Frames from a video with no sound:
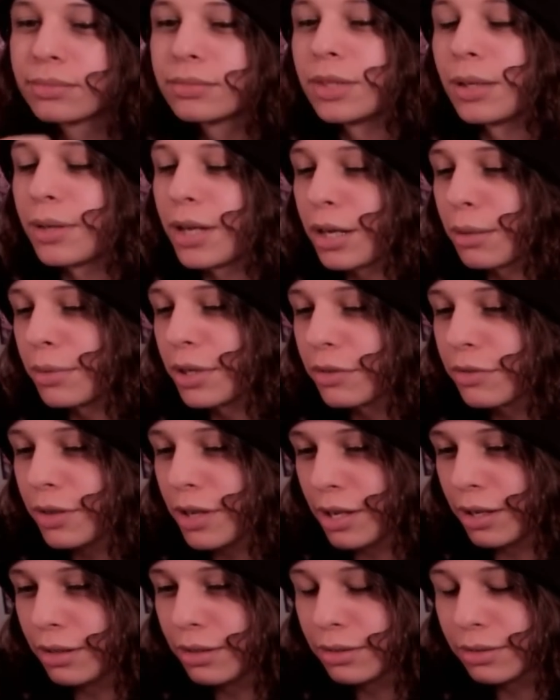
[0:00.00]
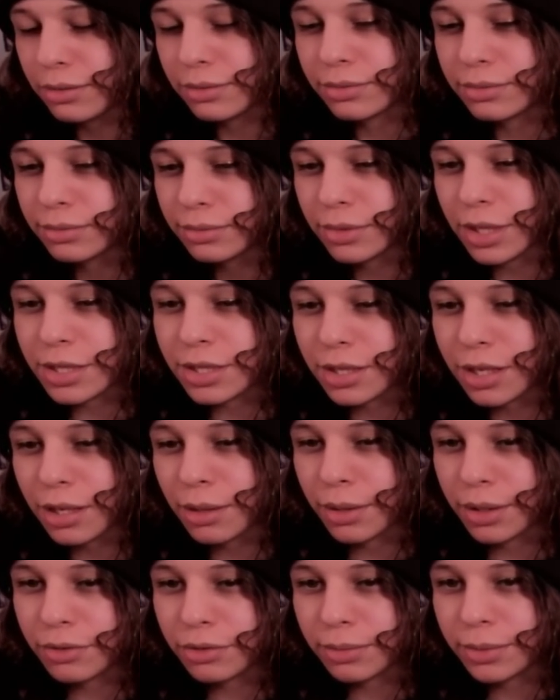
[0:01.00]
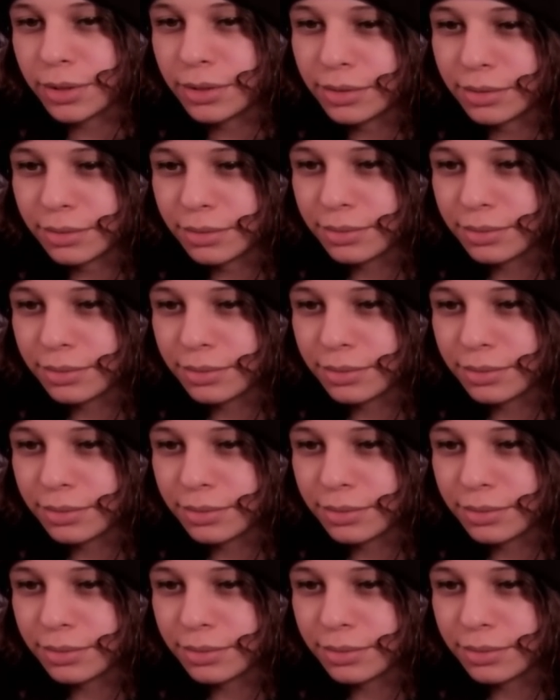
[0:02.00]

I'm not a big fan. I stay away from it.